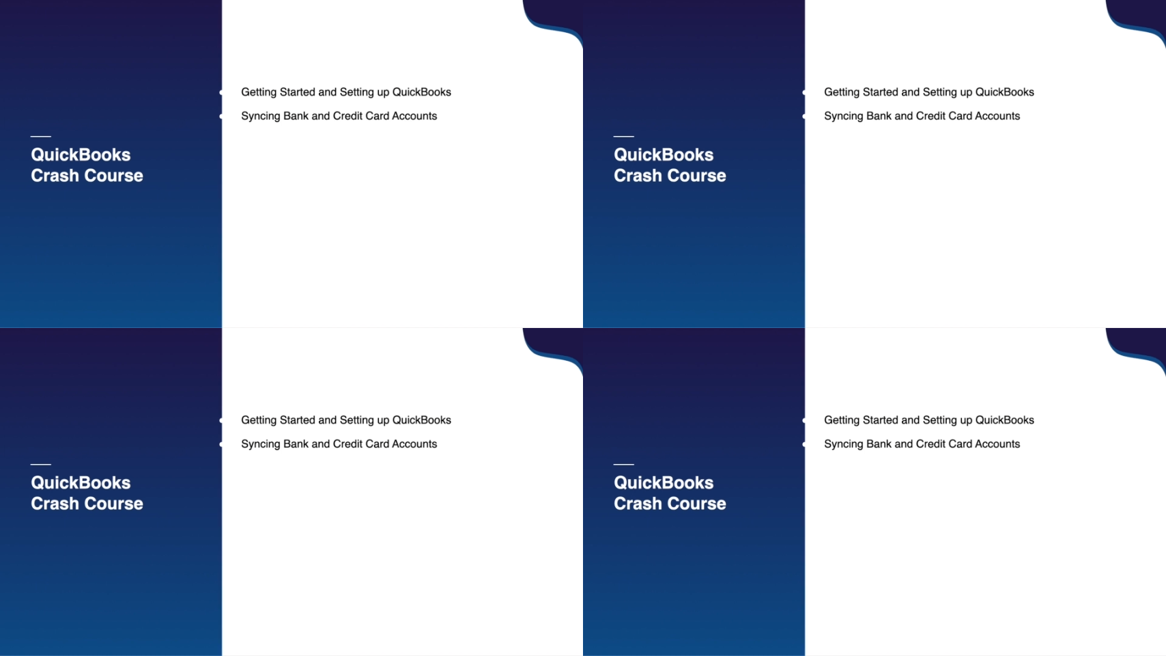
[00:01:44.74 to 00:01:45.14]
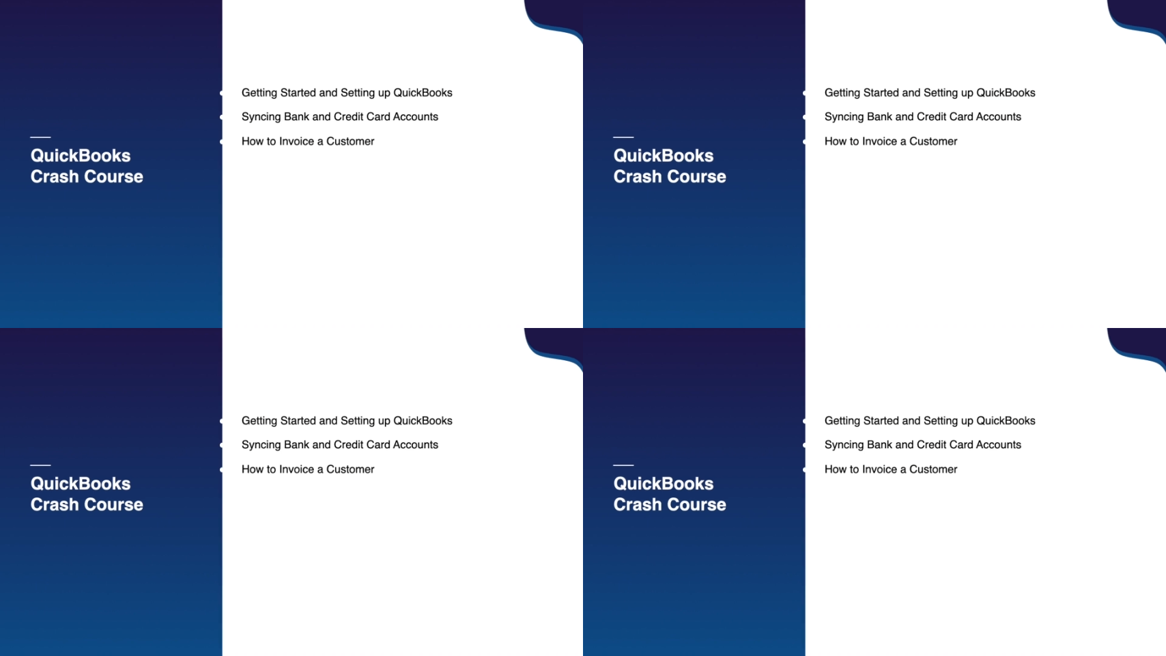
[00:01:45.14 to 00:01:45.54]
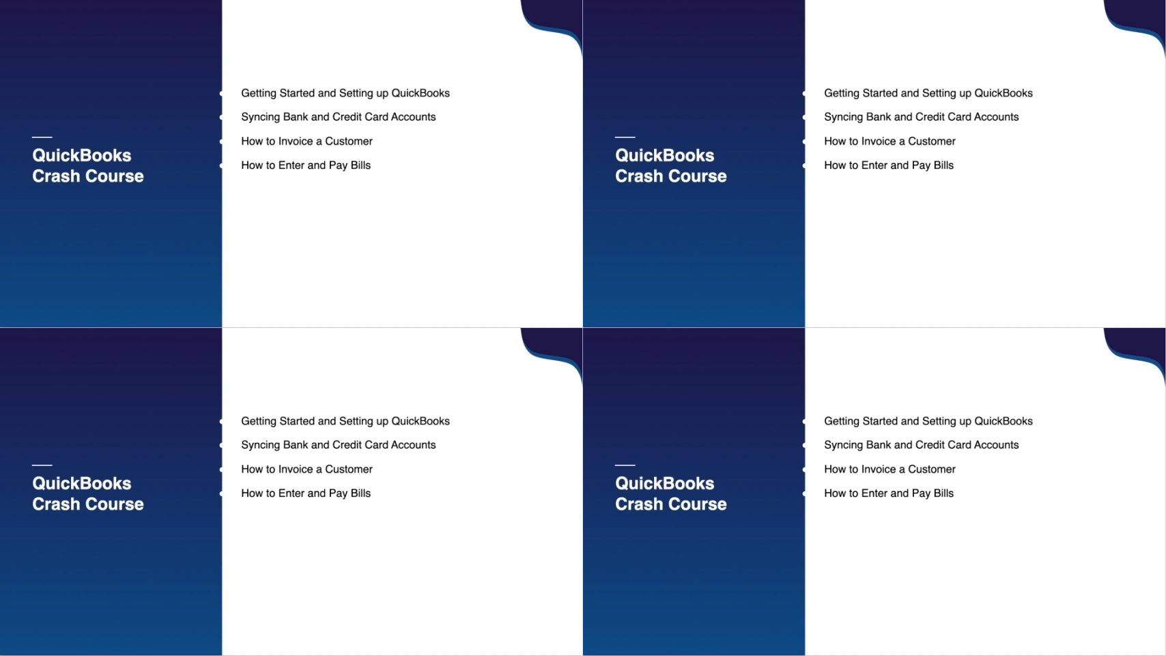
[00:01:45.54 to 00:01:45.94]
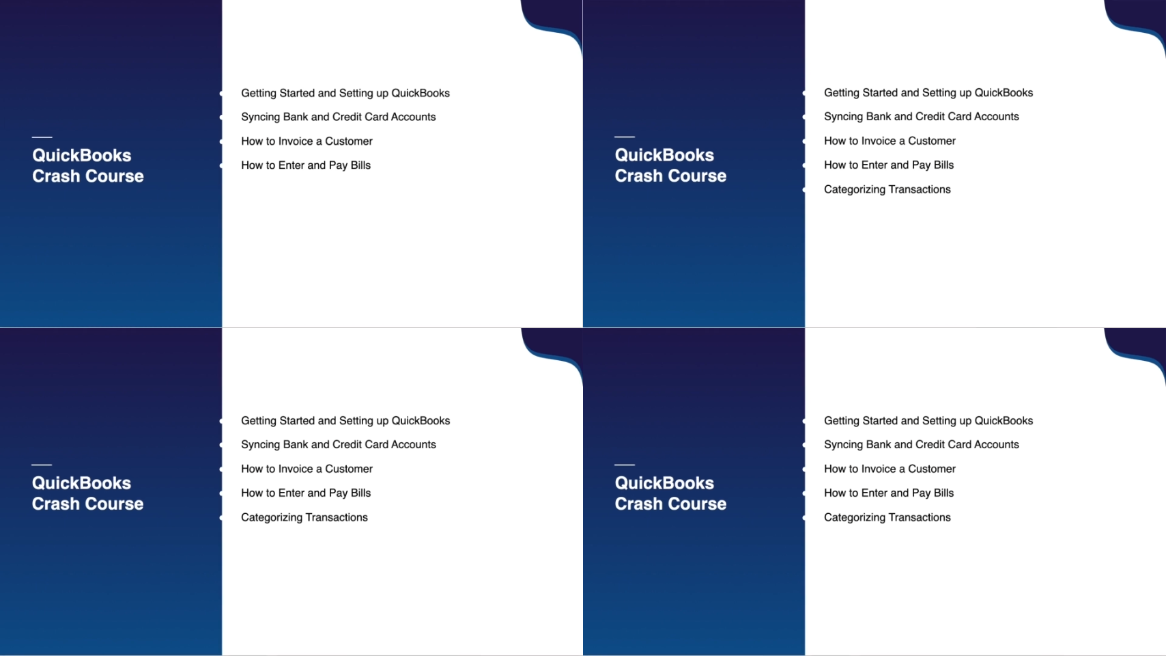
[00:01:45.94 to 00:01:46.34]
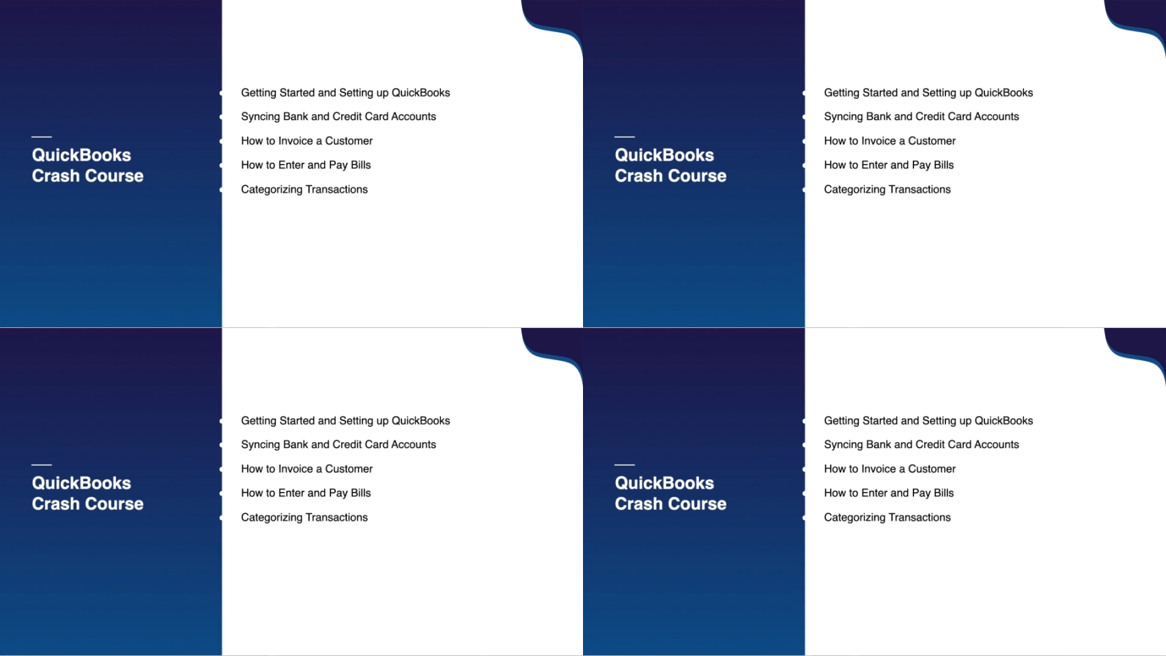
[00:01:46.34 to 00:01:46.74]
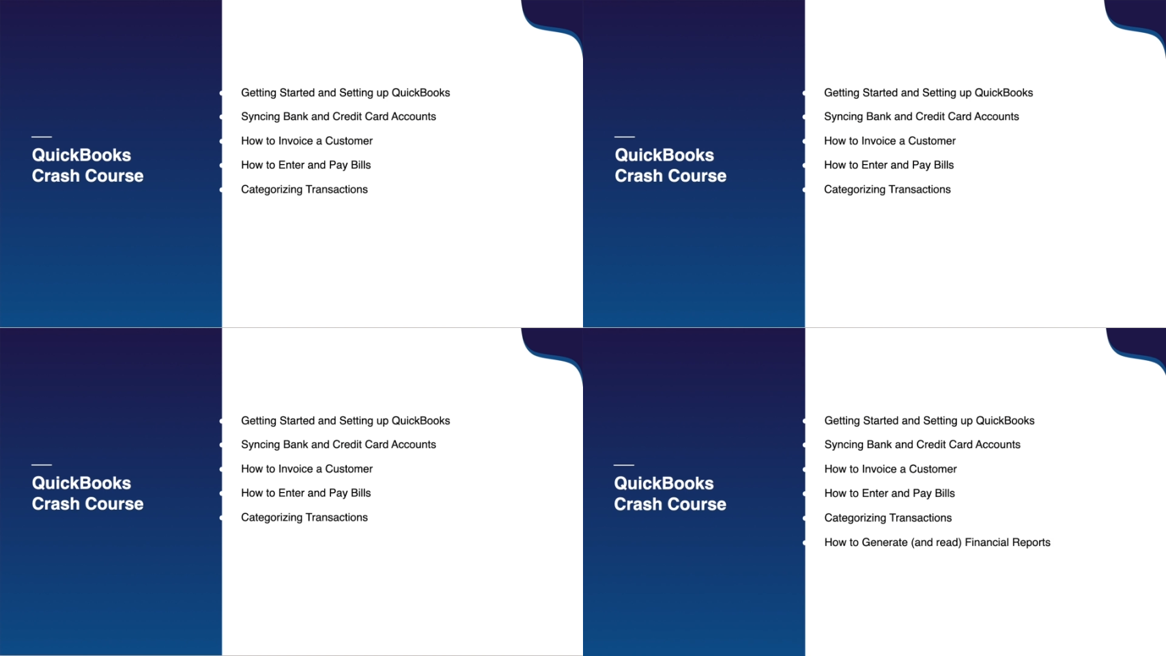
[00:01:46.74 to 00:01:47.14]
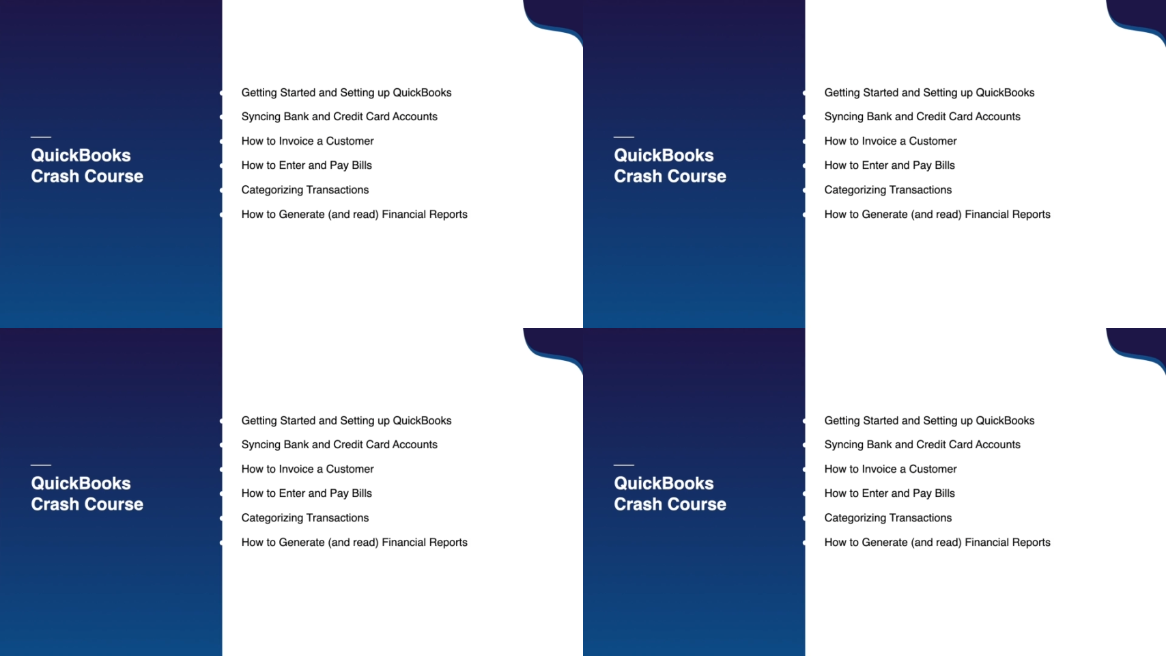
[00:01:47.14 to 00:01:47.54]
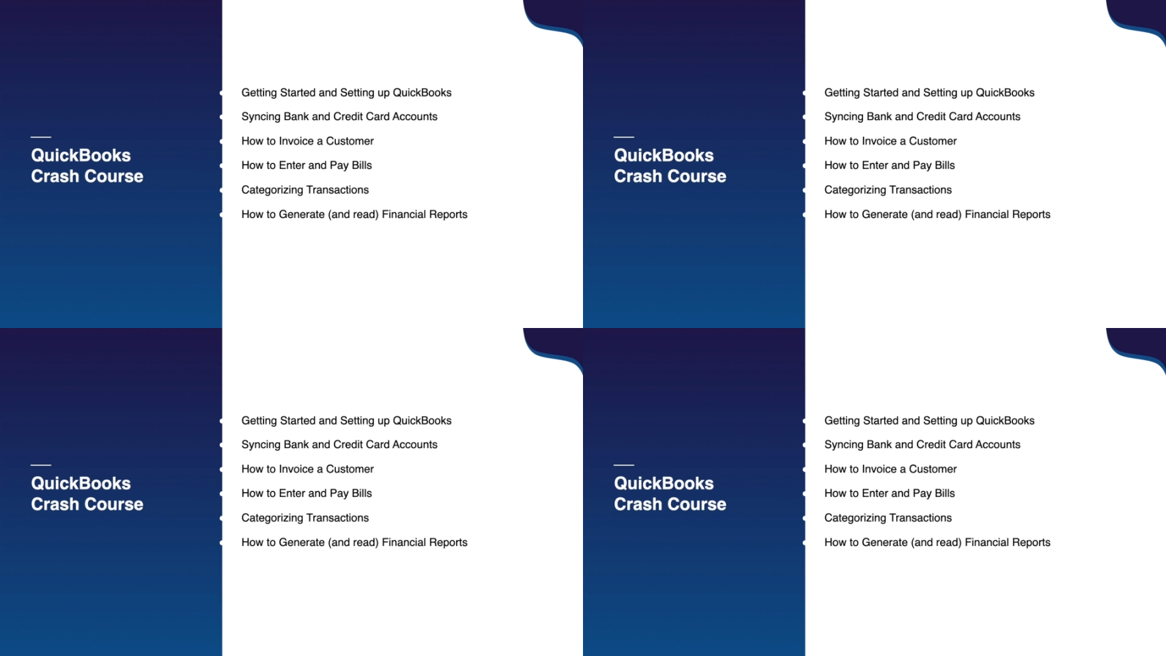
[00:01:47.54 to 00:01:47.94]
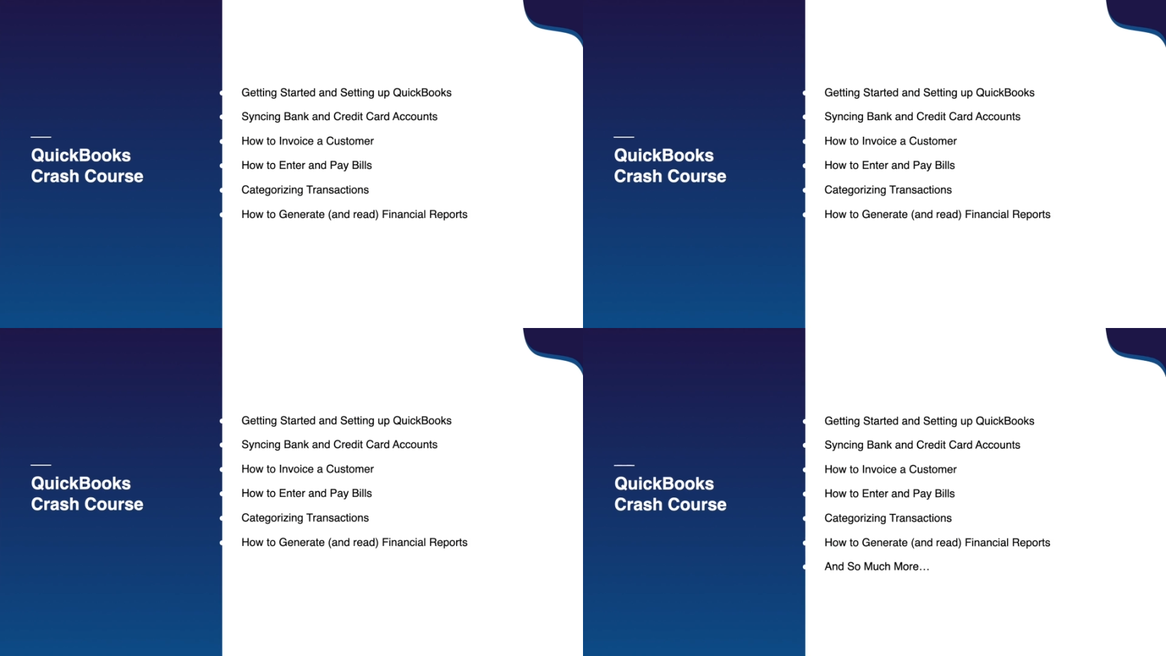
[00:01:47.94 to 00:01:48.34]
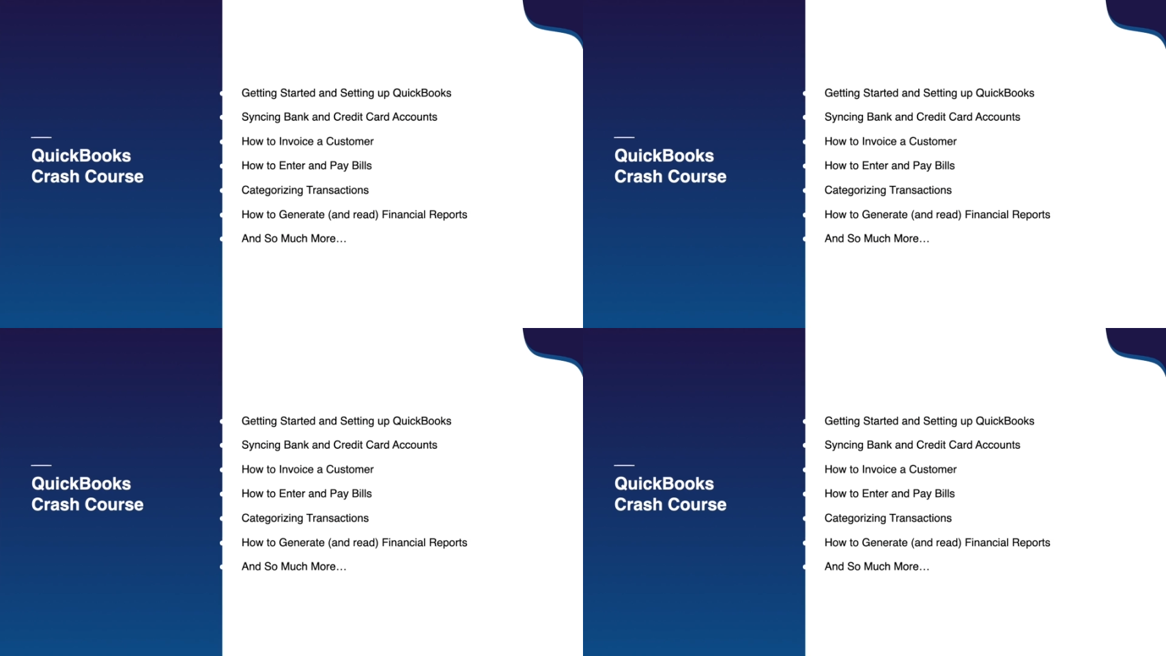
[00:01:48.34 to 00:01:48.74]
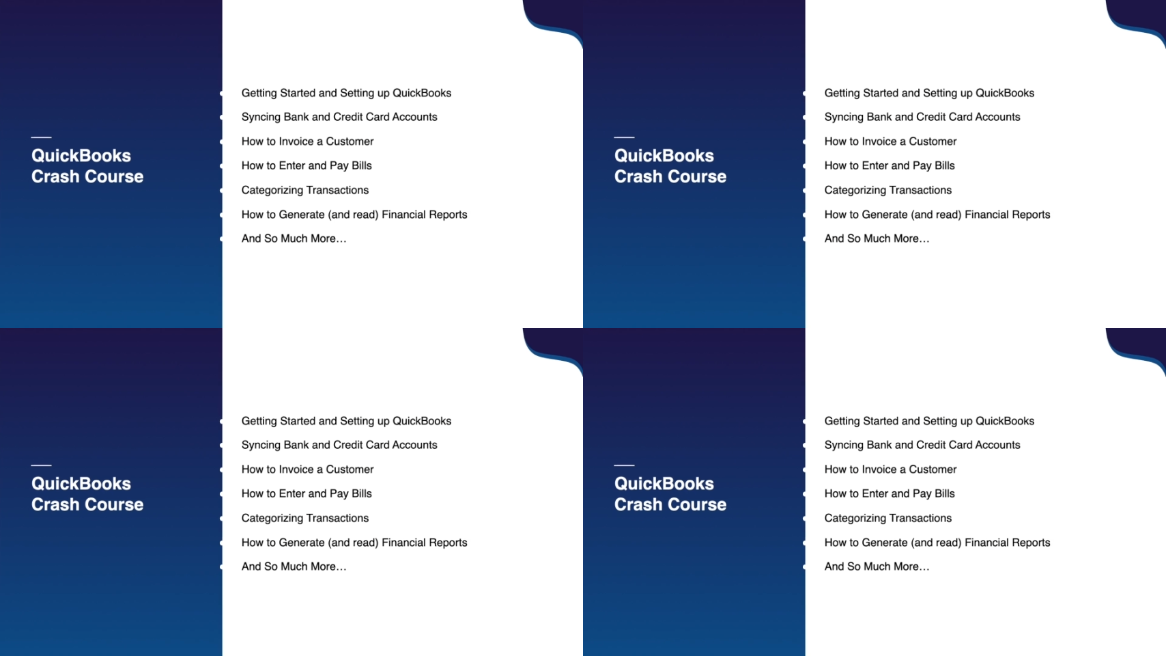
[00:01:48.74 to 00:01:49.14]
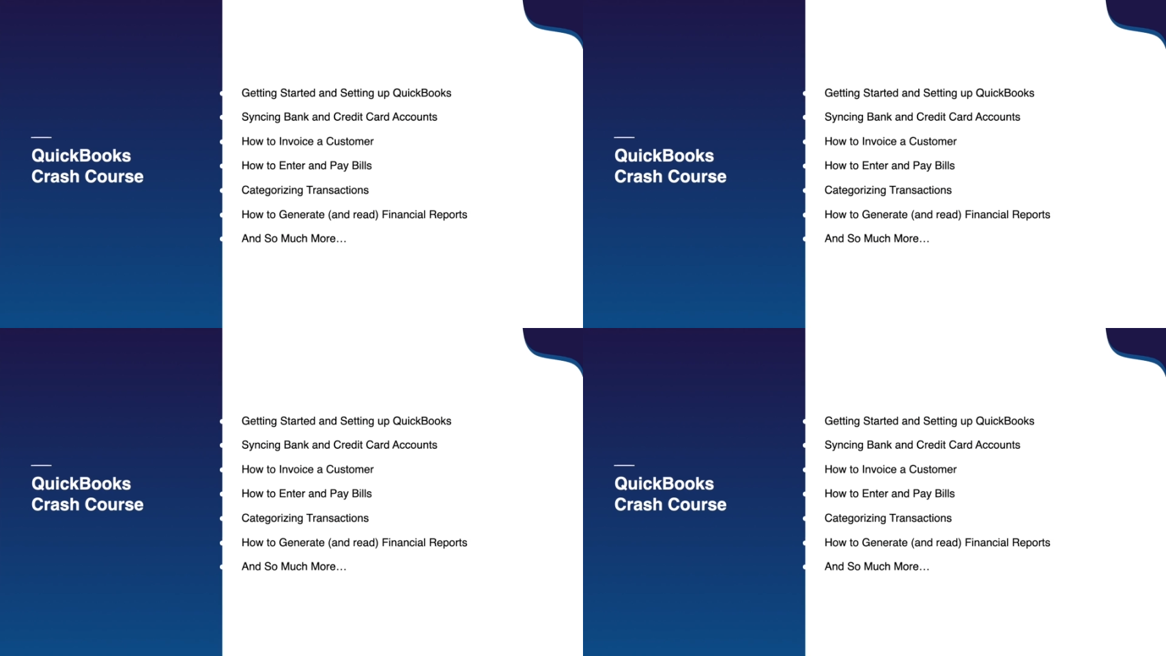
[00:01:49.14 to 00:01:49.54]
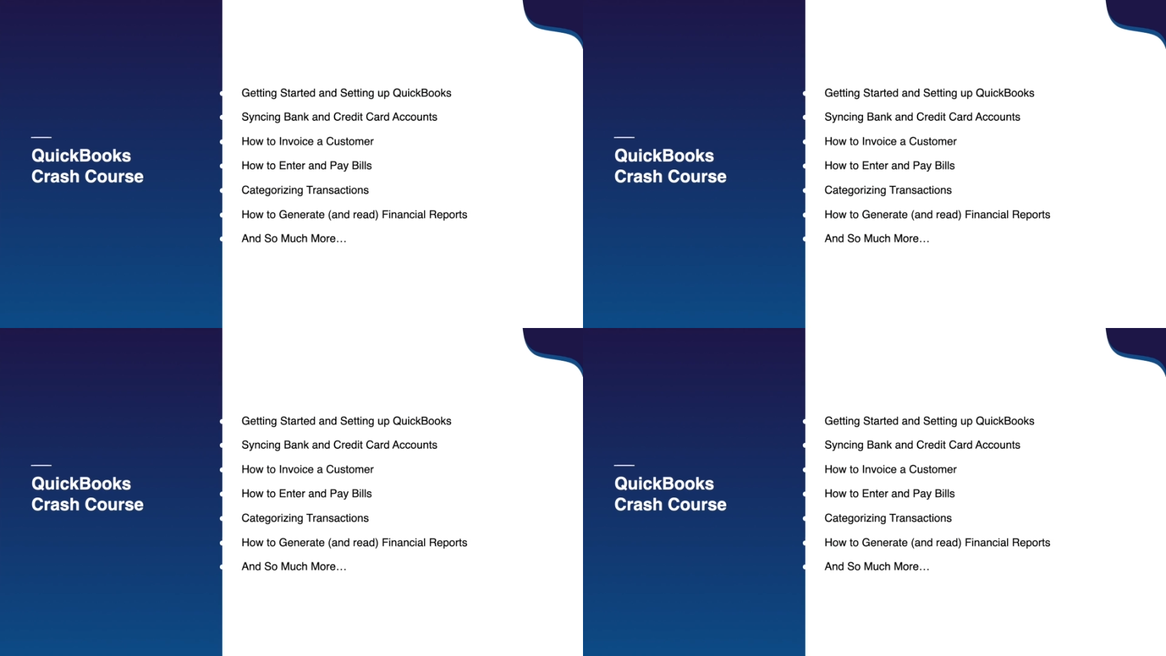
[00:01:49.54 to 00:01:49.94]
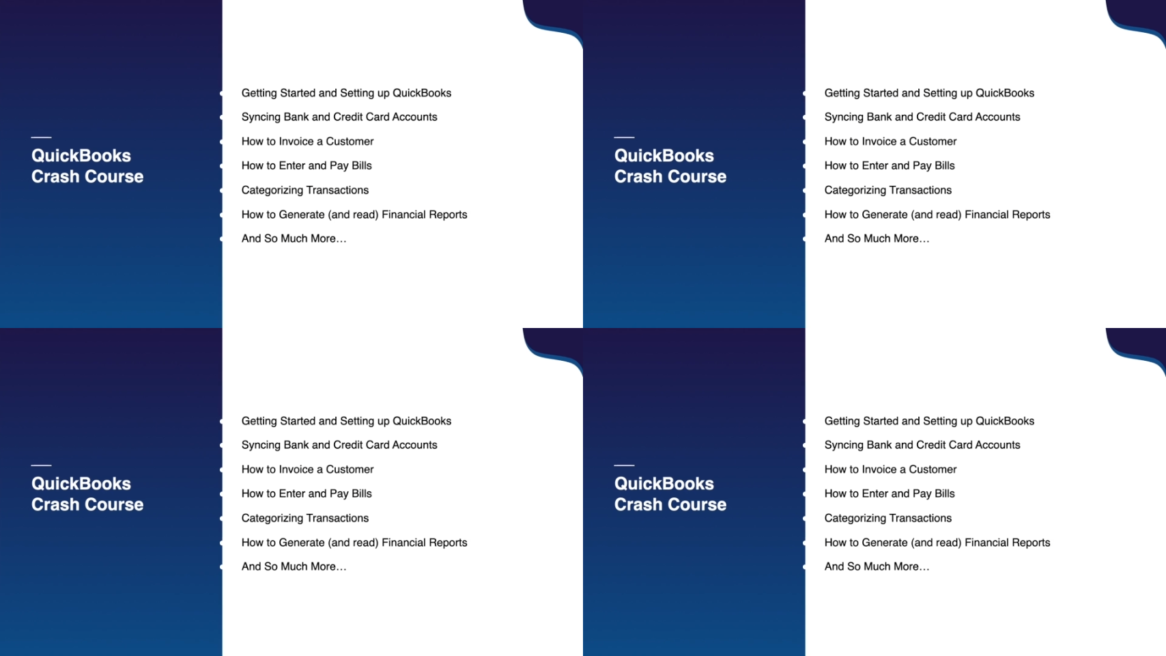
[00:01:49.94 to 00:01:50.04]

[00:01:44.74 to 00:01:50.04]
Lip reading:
Nobody's mouth can be seen.